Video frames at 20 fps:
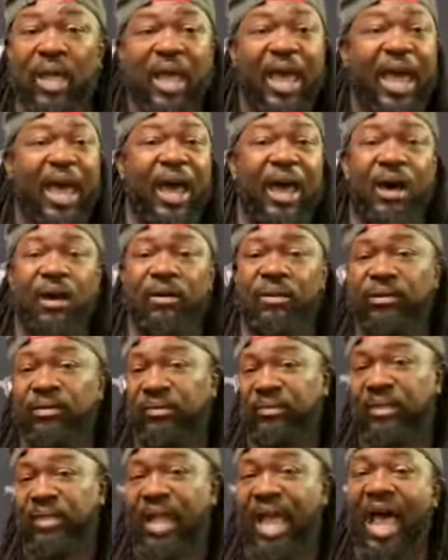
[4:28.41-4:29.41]
how
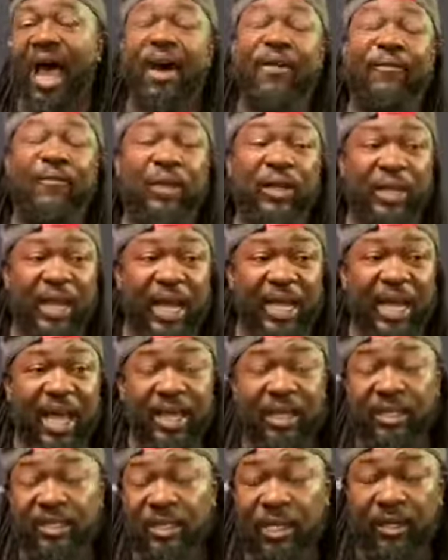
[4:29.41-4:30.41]
I feel like I
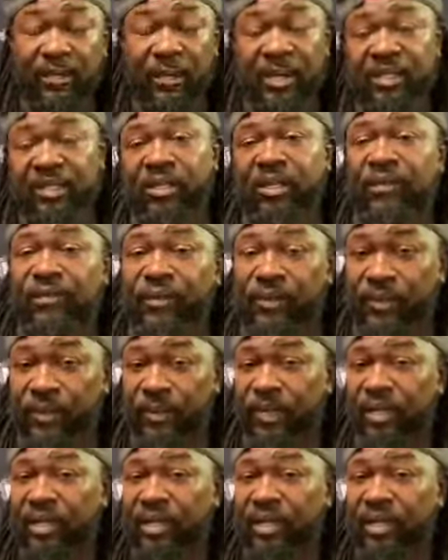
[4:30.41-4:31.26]
conduct myself in the ring.